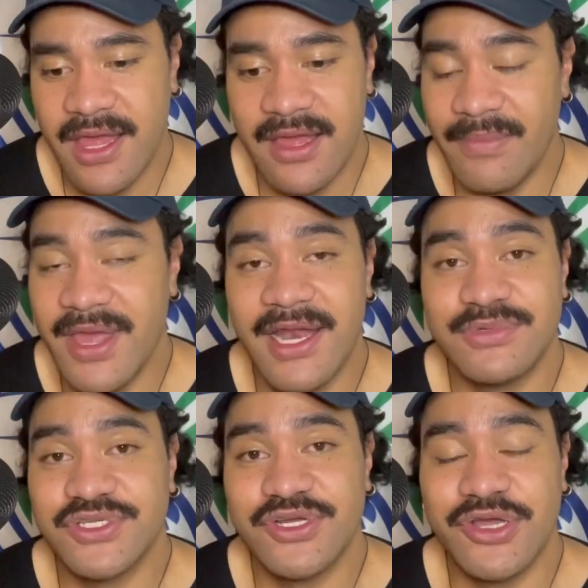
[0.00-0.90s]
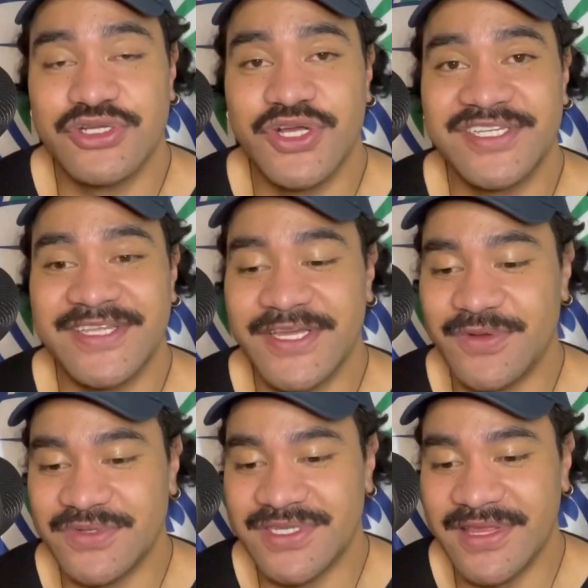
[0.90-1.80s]
Man, I'm just going to go straight to the
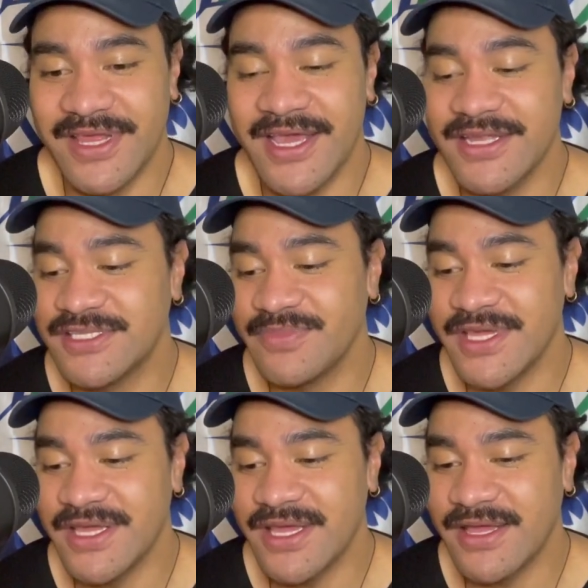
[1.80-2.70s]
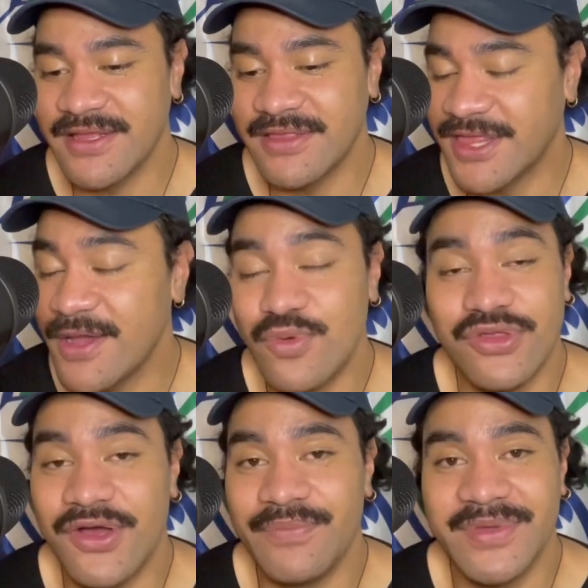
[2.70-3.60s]
Eels. To me, they will
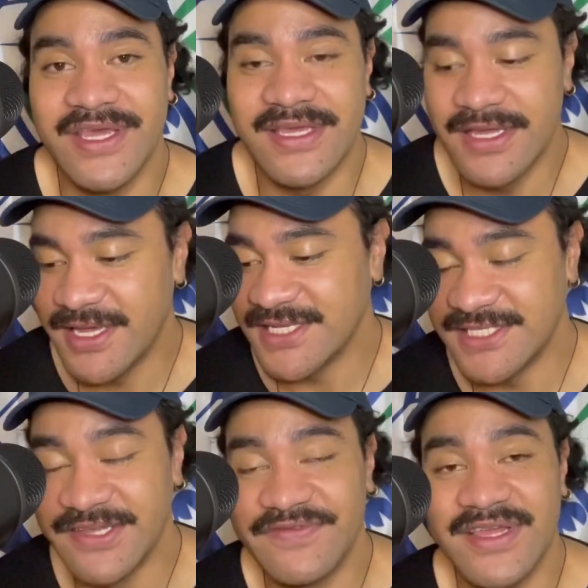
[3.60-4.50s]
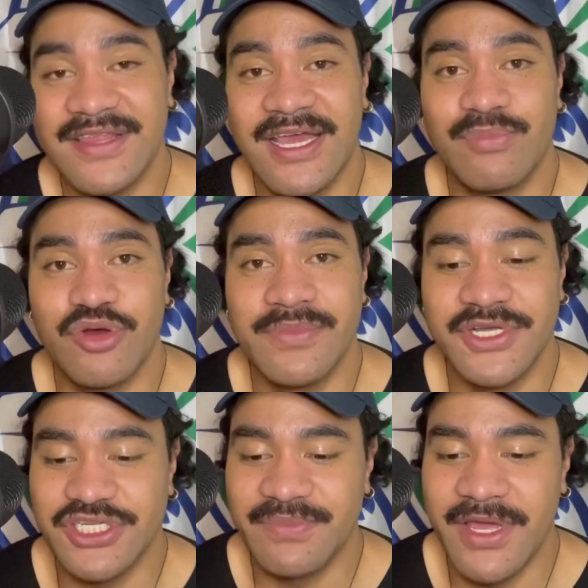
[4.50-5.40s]
not be sniffing that
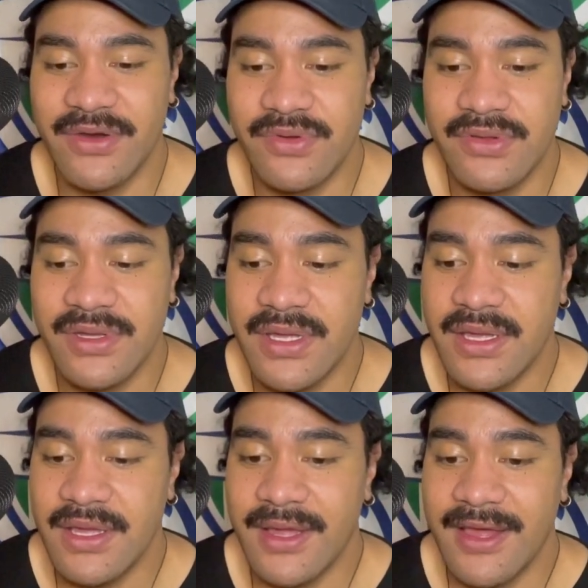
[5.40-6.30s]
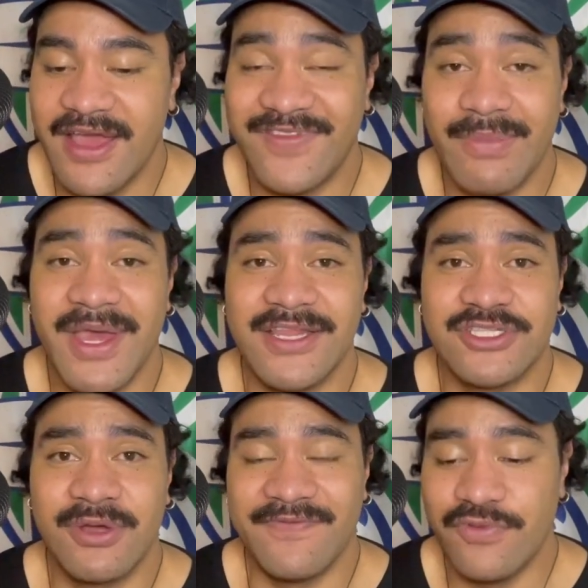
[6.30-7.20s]
premiership at all. If they make the
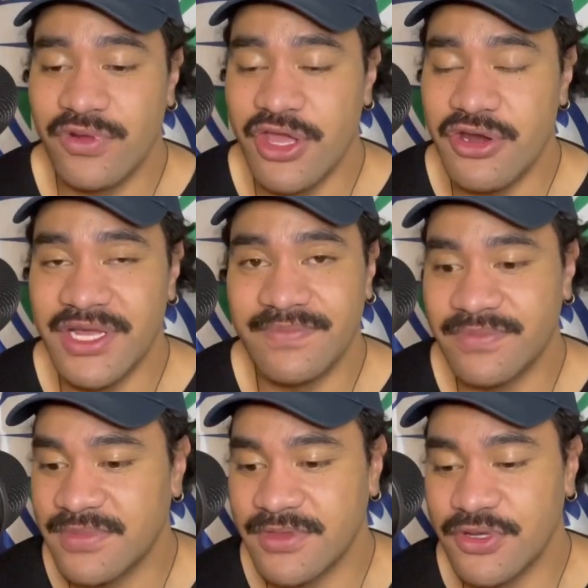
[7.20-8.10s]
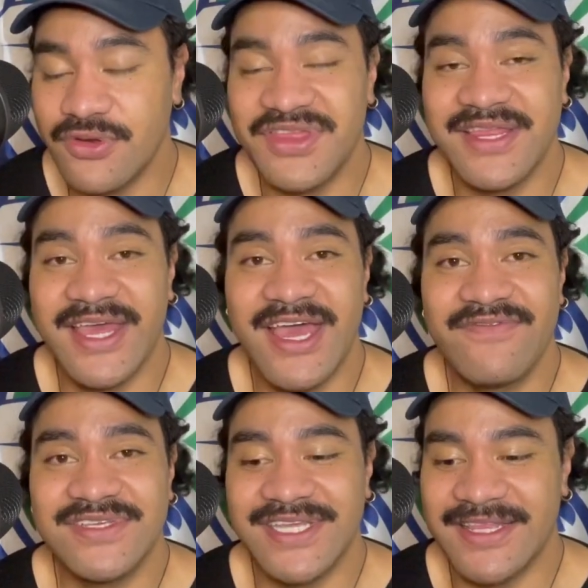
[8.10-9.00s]
top four, the only good thing they
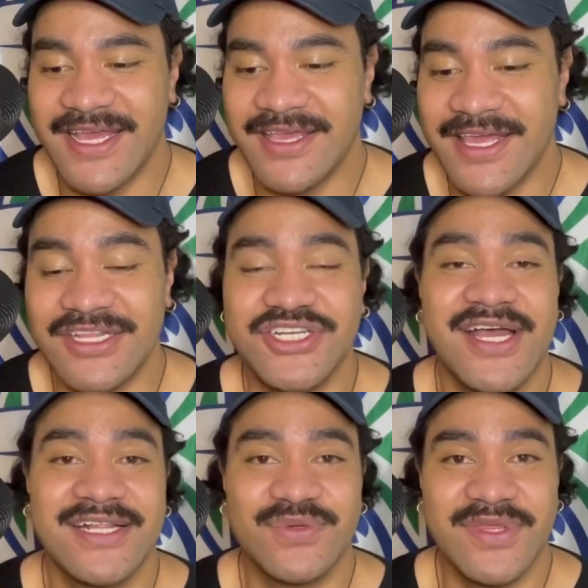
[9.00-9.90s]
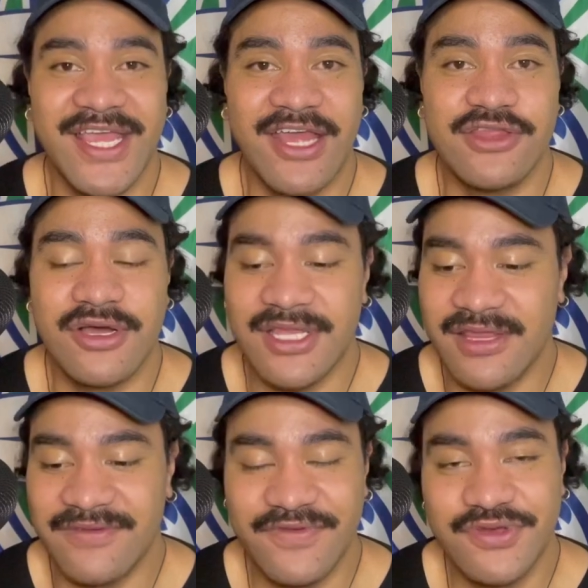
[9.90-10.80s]
have is that they get a chance when they get knocked
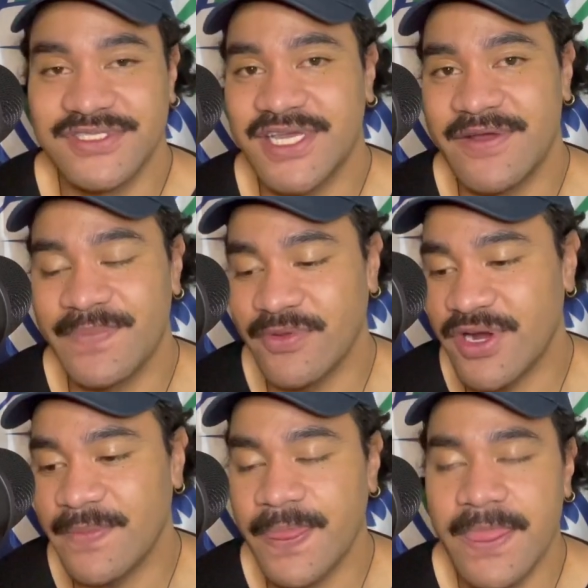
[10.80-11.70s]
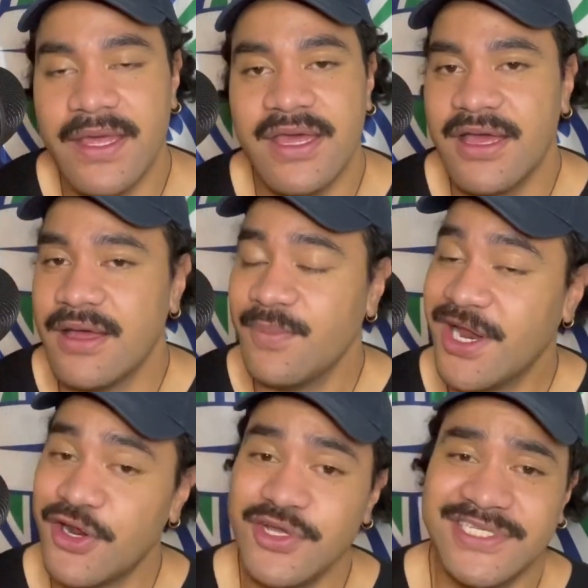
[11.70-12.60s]
out the first time, right? But
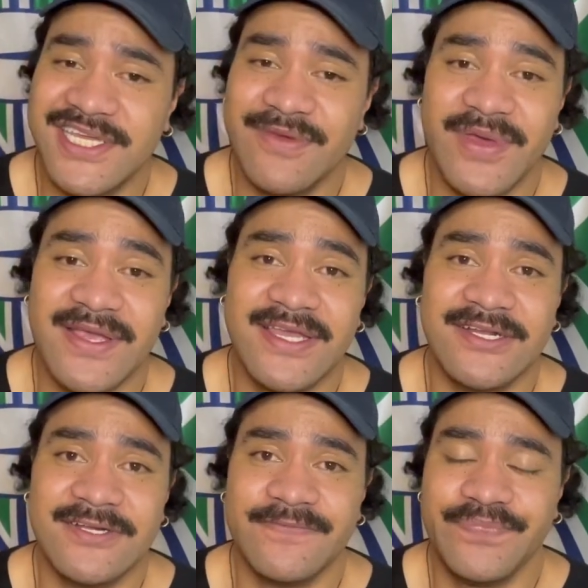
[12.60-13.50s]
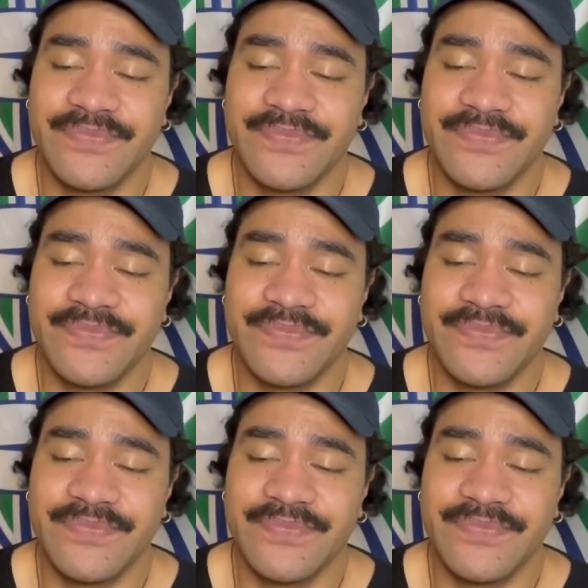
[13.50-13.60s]
I don't see them making it in.